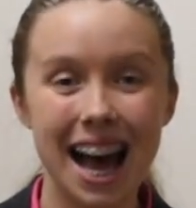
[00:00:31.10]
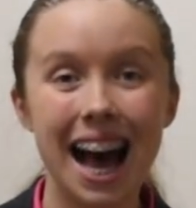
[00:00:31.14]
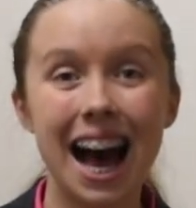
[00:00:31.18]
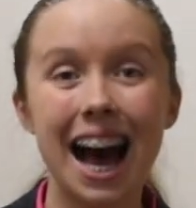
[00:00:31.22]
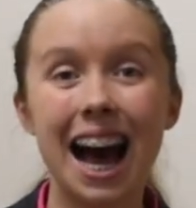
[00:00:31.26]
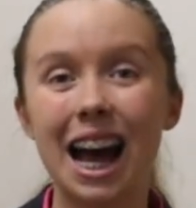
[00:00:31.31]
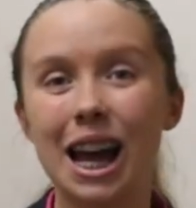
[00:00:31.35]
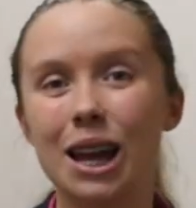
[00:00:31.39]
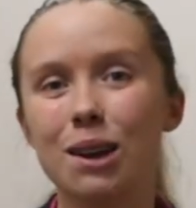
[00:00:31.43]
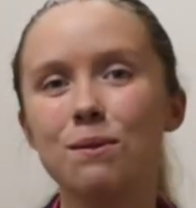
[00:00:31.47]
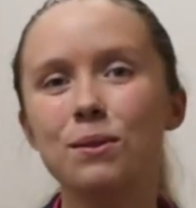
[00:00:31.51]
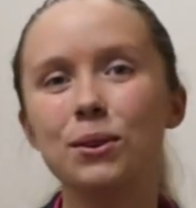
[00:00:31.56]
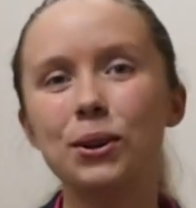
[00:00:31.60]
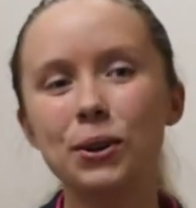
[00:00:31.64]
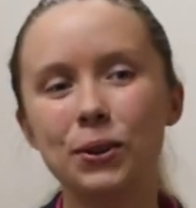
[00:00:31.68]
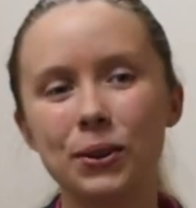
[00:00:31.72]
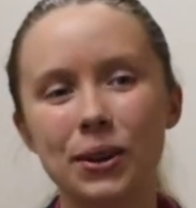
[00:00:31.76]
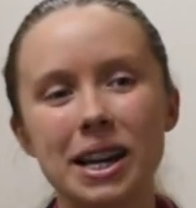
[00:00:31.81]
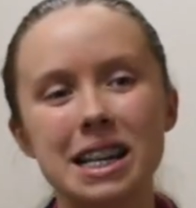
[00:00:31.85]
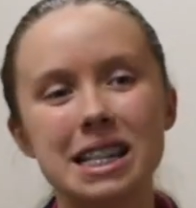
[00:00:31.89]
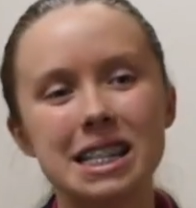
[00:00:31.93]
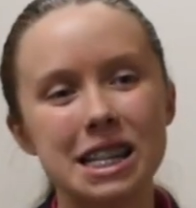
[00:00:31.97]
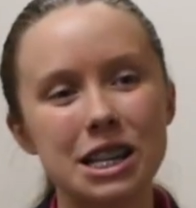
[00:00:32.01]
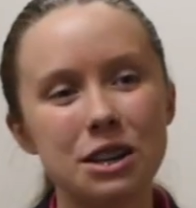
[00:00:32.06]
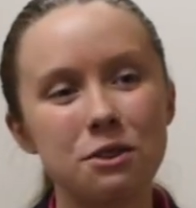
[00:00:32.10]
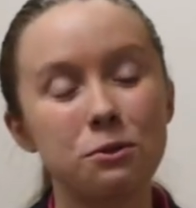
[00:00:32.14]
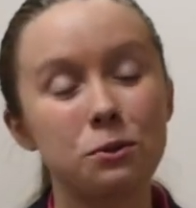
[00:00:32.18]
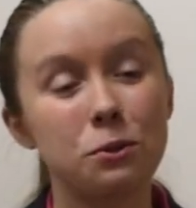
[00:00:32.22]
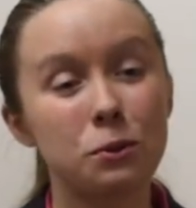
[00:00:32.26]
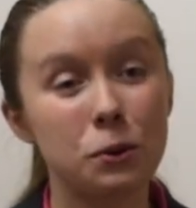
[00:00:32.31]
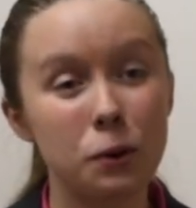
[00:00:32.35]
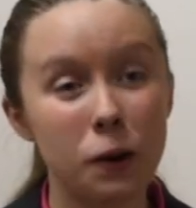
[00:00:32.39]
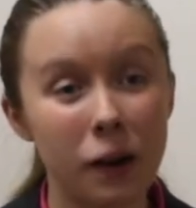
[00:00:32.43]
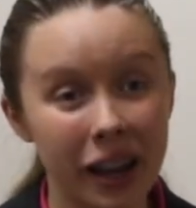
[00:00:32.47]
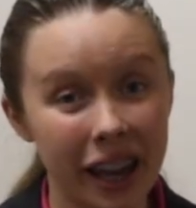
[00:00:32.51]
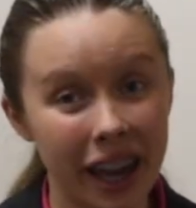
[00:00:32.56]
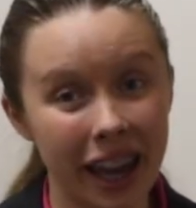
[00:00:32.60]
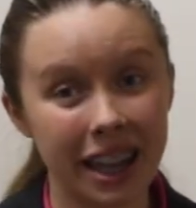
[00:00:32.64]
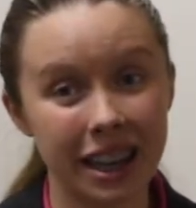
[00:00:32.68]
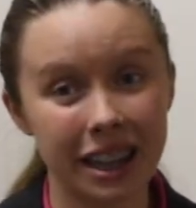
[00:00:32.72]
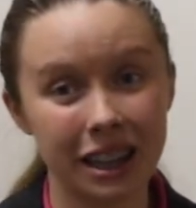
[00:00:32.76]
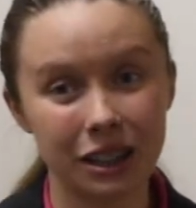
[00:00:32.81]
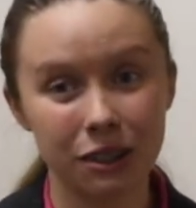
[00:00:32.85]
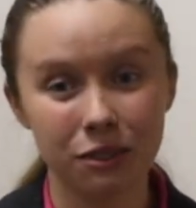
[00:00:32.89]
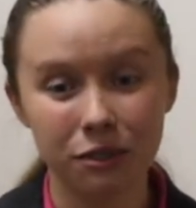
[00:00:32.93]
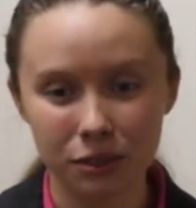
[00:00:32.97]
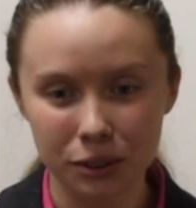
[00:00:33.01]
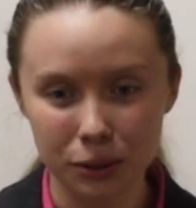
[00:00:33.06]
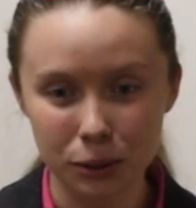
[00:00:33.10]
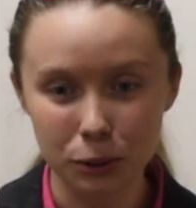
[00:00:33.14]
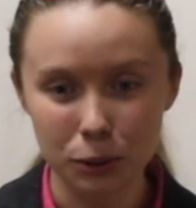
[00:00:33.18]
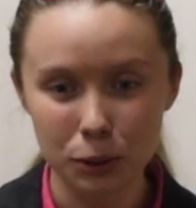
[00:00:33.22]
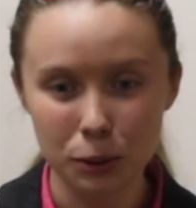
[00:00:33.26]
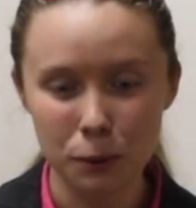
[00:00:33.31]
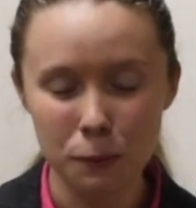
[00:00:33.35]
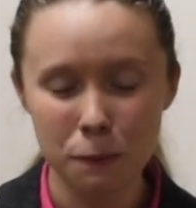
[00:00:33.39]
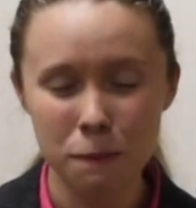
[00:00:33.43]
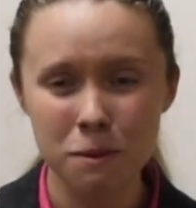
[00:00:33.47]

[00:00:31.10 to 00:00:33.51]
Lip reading: I'm crazy for organic food.